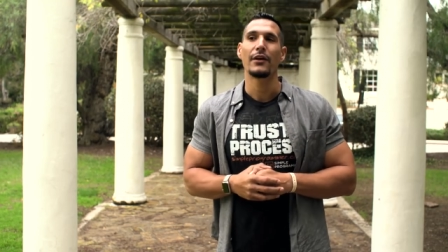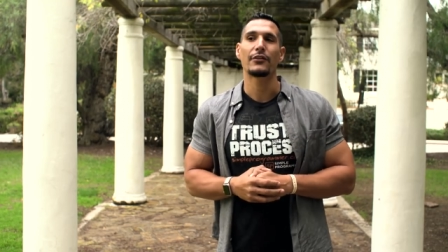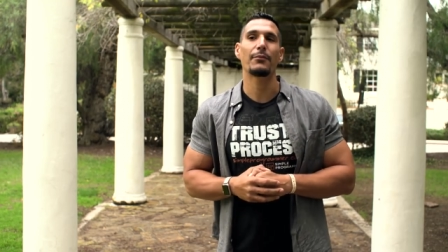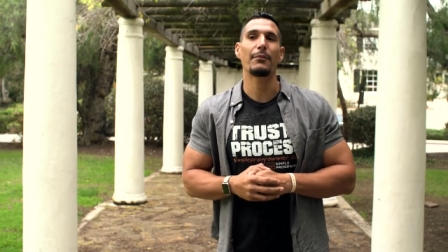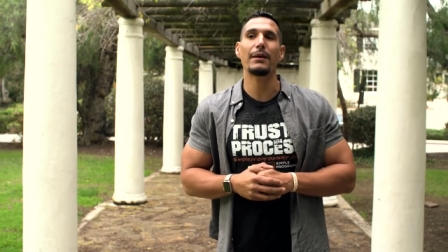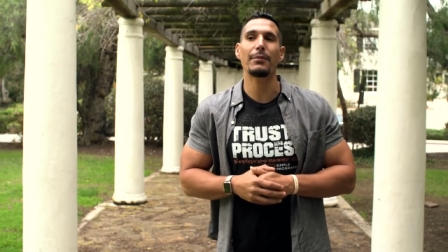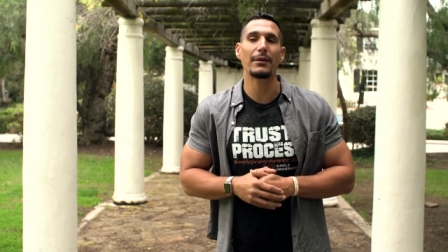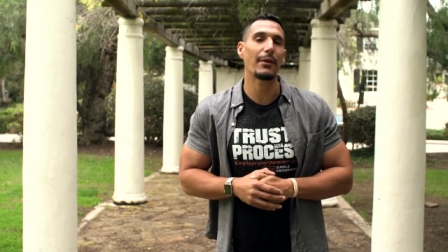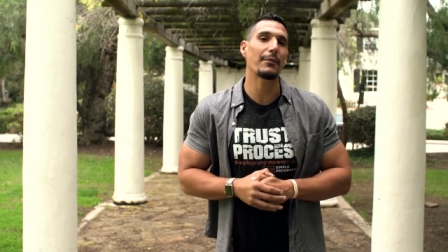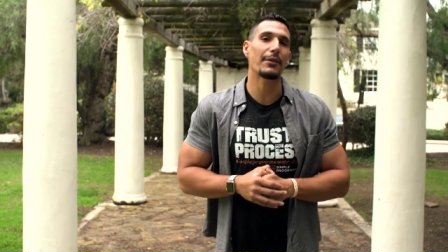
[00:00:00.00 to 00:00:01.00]
So
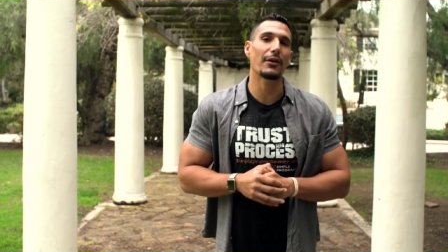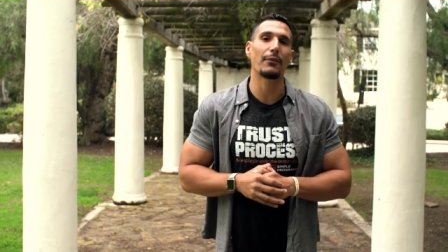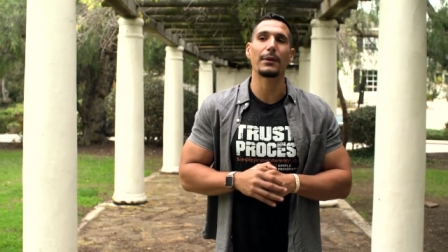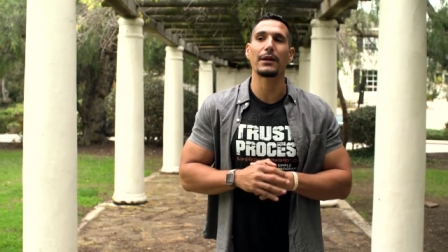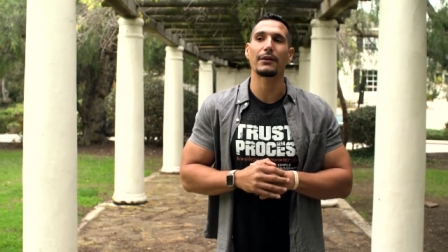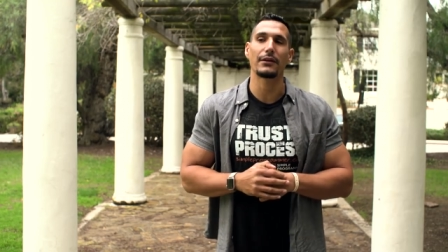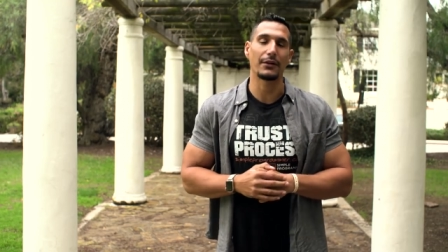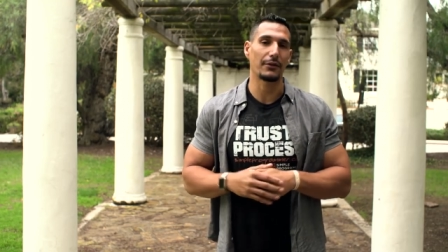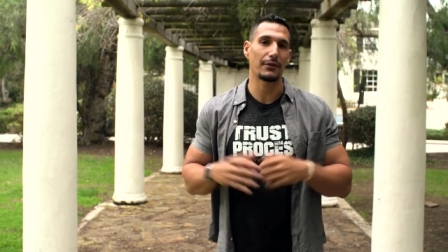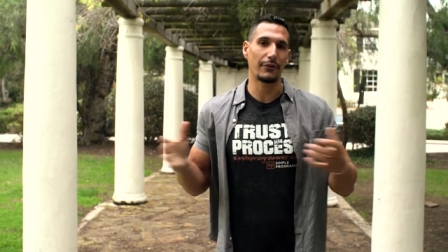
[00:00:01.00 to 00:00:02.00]
maybe there'll be, you
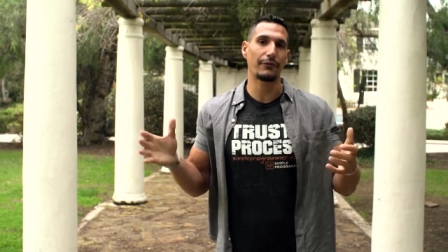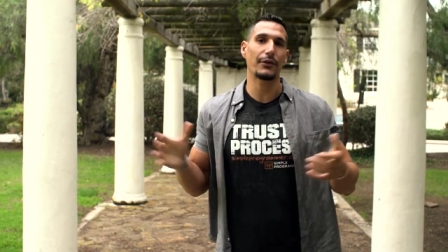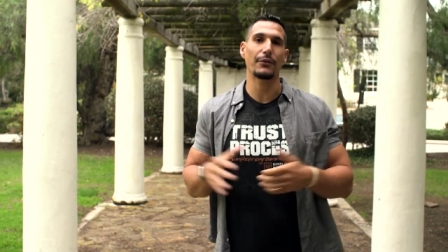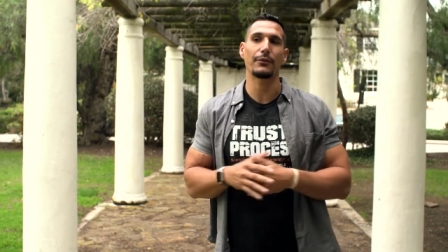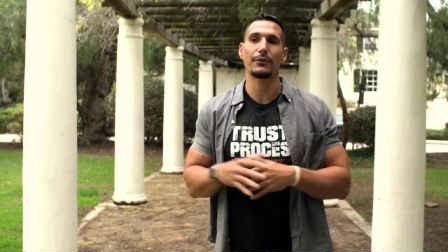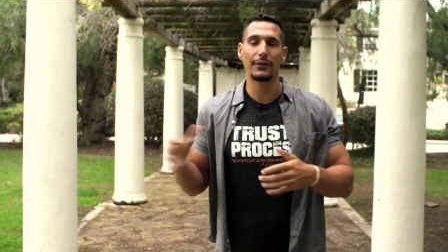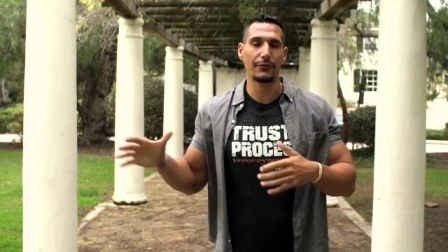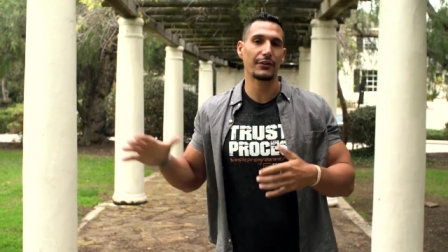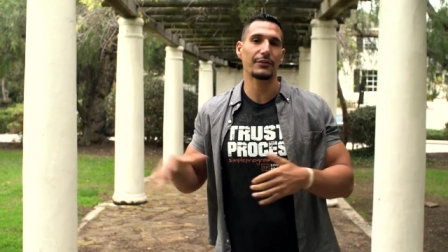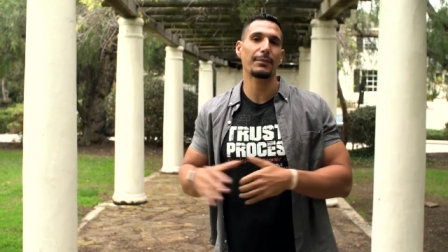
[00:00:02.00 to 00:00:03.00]
know, a few
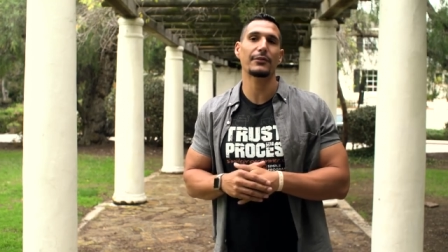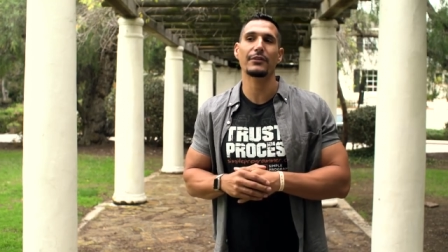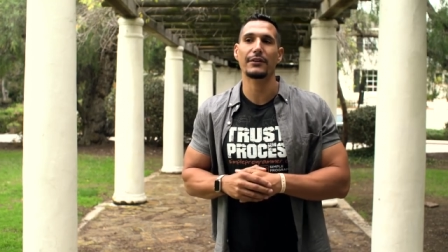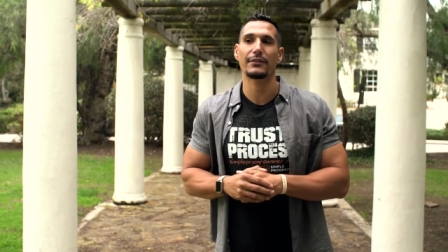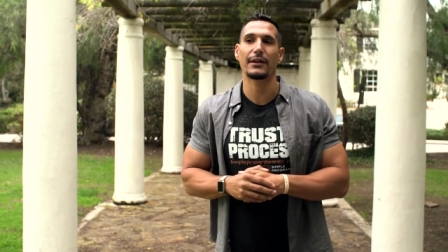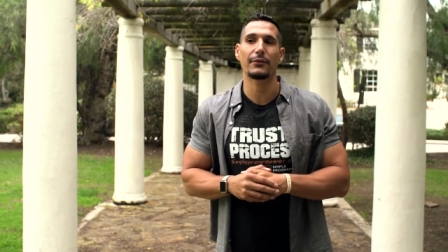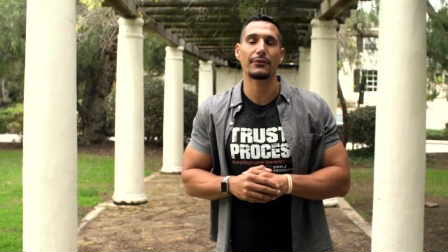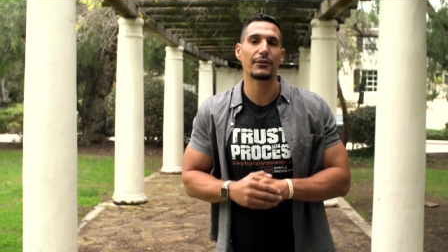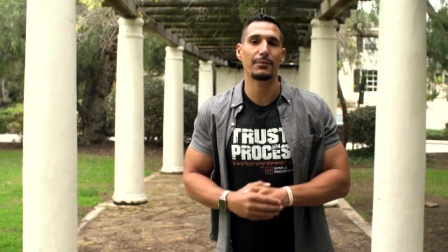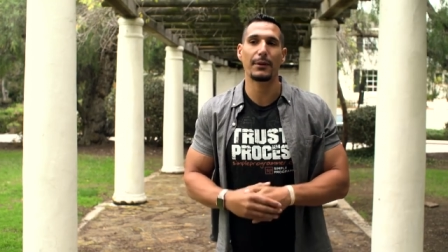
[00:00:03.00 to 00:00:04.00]
different specialized
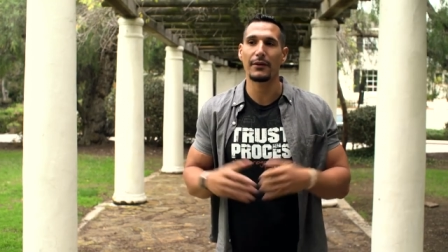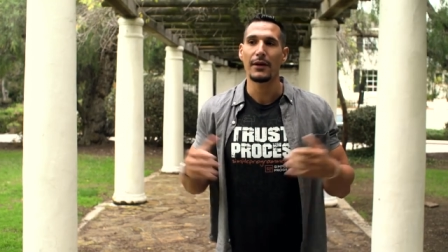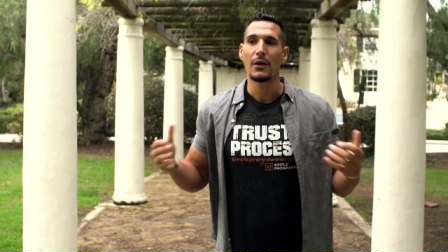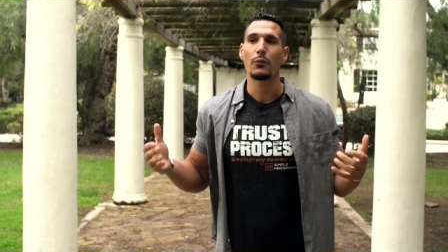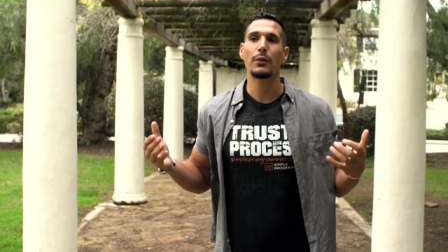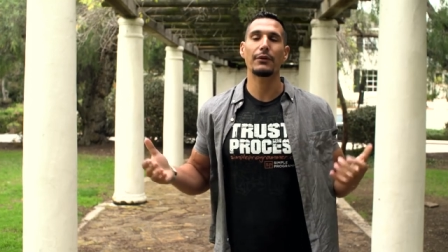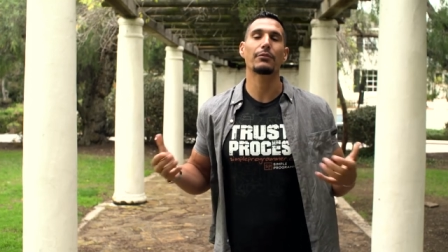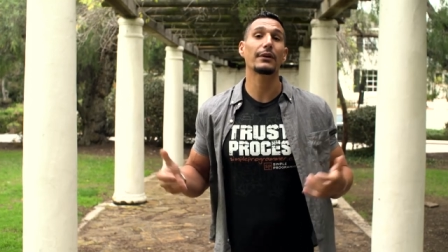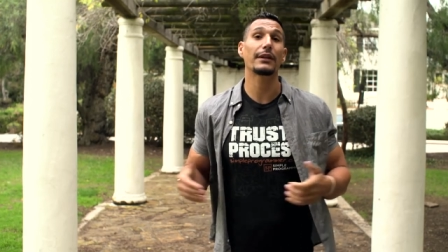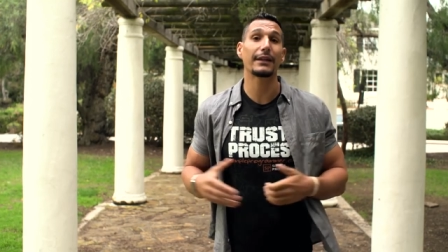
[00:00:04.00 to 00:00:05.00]
languages, but we
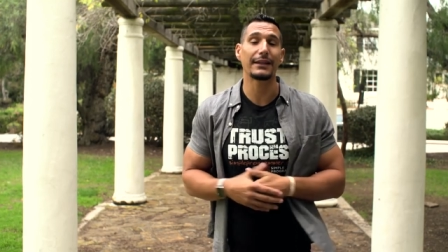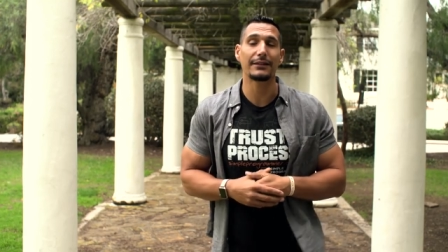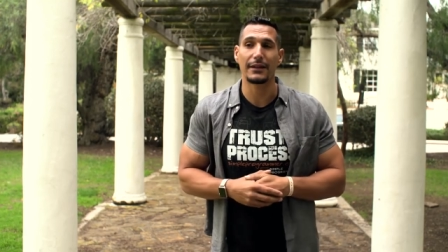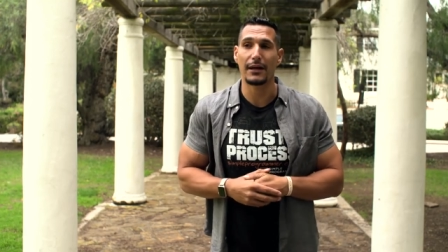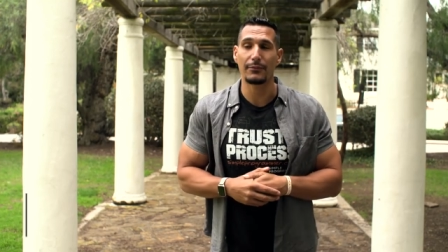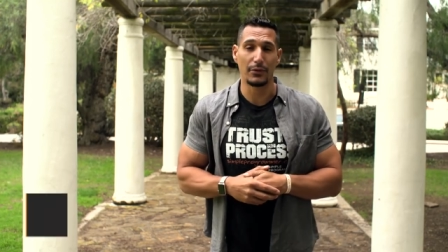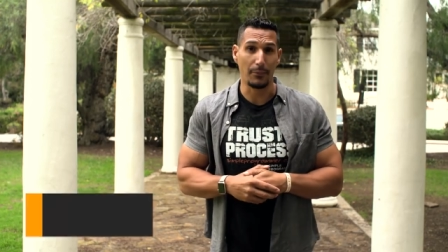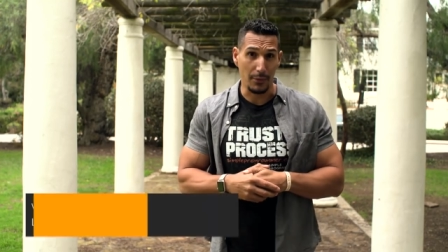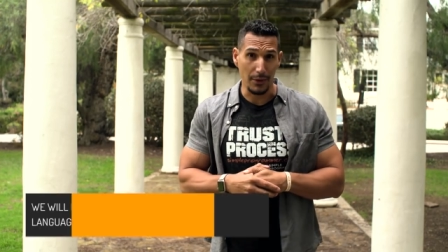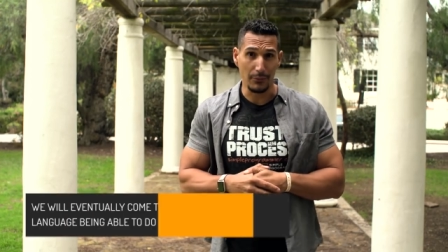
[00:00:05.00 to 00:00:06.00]
really need to come to
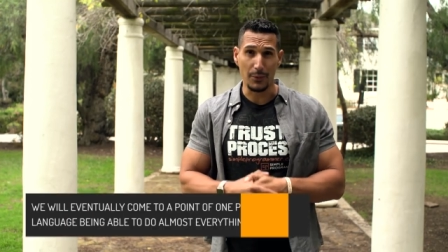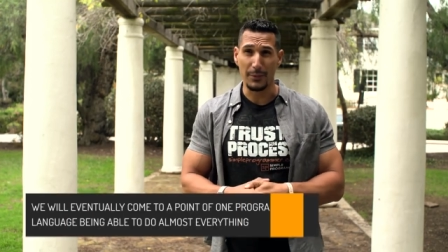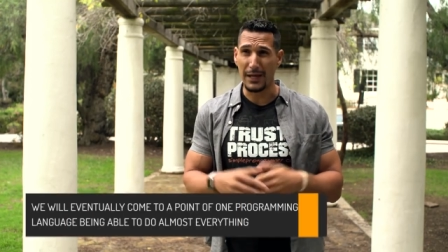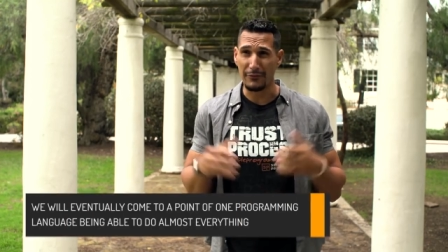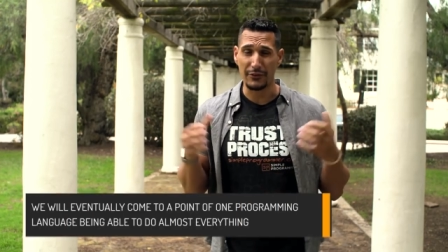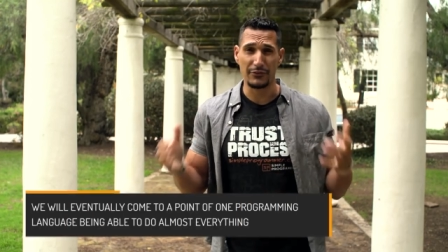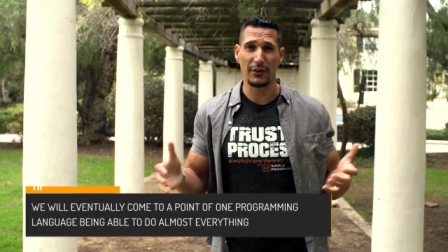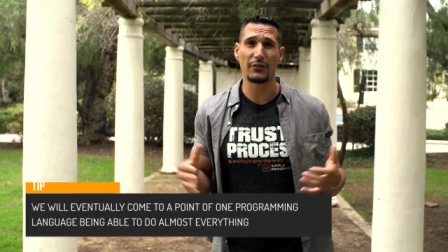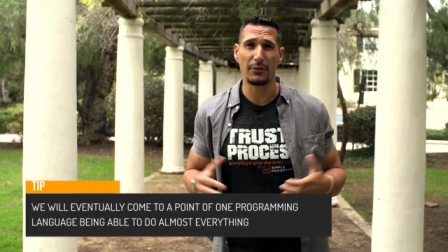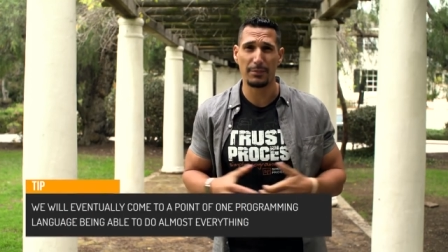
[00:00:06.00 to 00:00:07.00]
a point where we have a
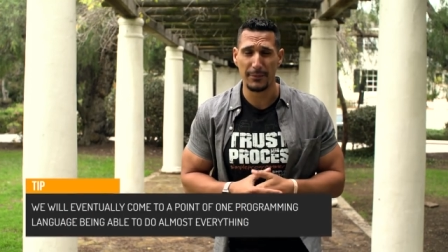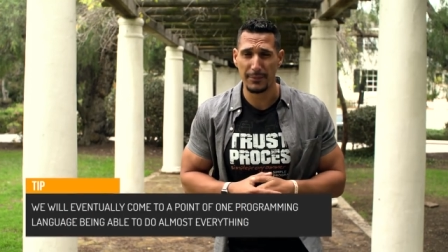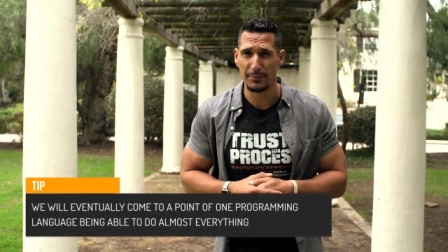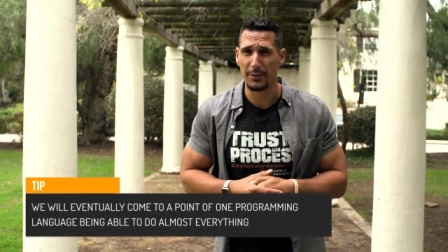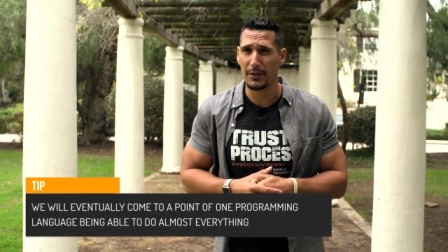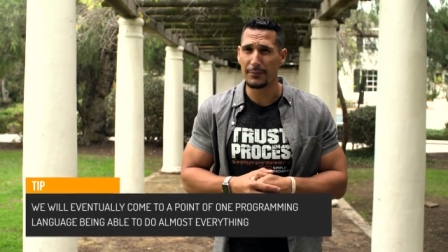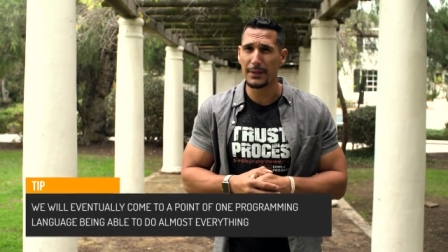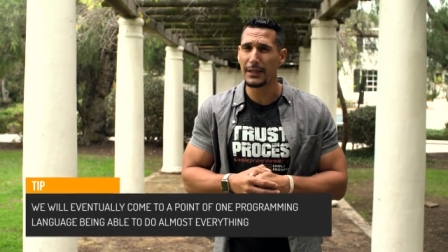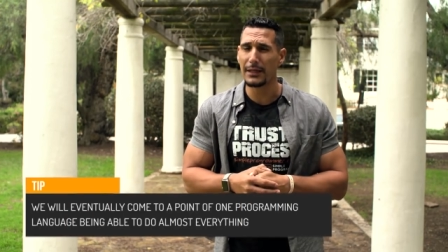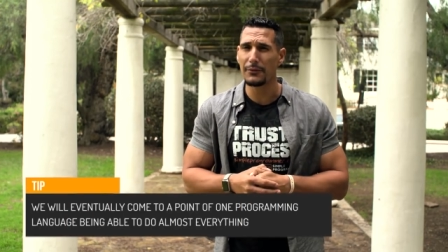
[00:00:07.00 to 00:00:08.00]
general purpose
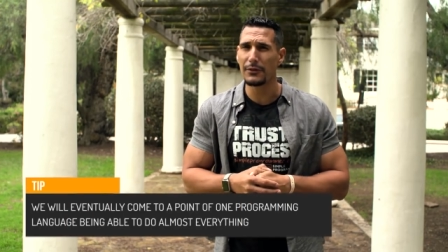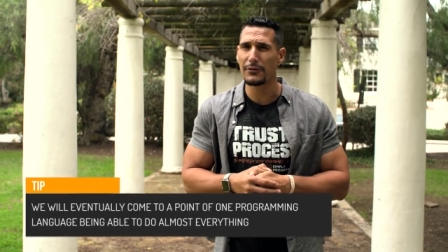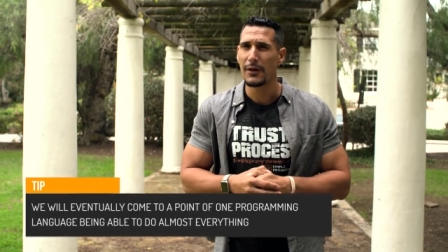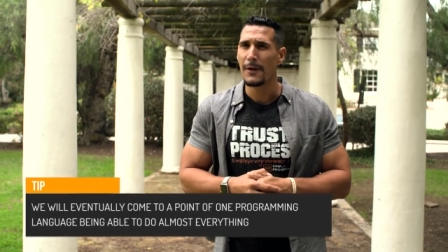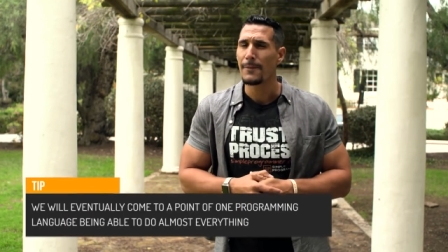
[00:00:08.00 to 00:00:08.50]
programming language